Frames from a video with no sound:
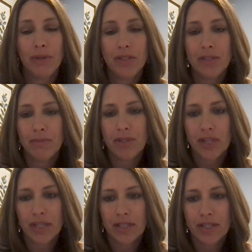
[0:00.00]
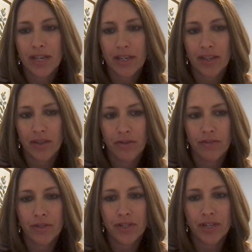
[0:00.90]
went to Michigan Tech
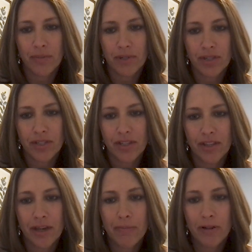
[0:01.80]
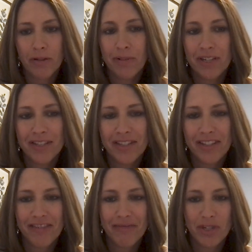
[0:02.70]
University, which is in the Upper
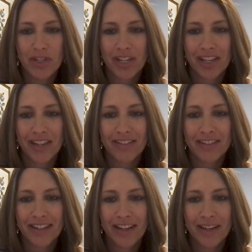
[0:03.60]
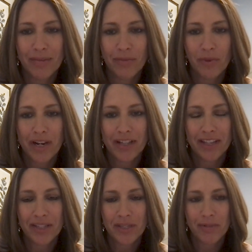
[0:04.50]
Peninsula of Michigan, right on
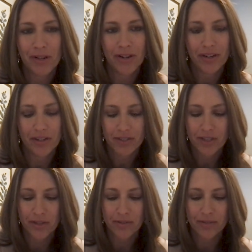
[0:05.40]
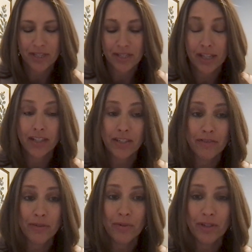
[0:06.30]
Lake Superior. So it's like a
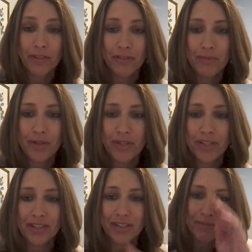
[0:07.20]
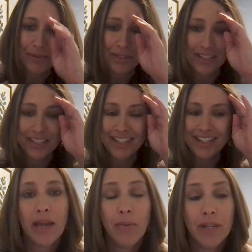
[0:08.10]
different world from Houston completely.
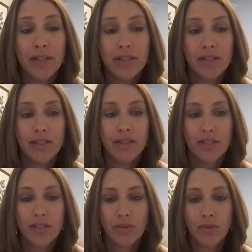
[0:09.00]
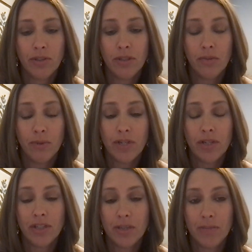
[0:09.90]
I went to school
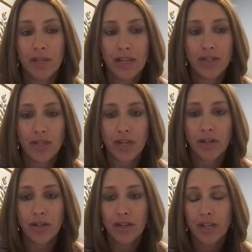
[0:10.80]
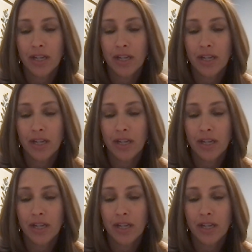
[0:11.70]
originally to be an engineer,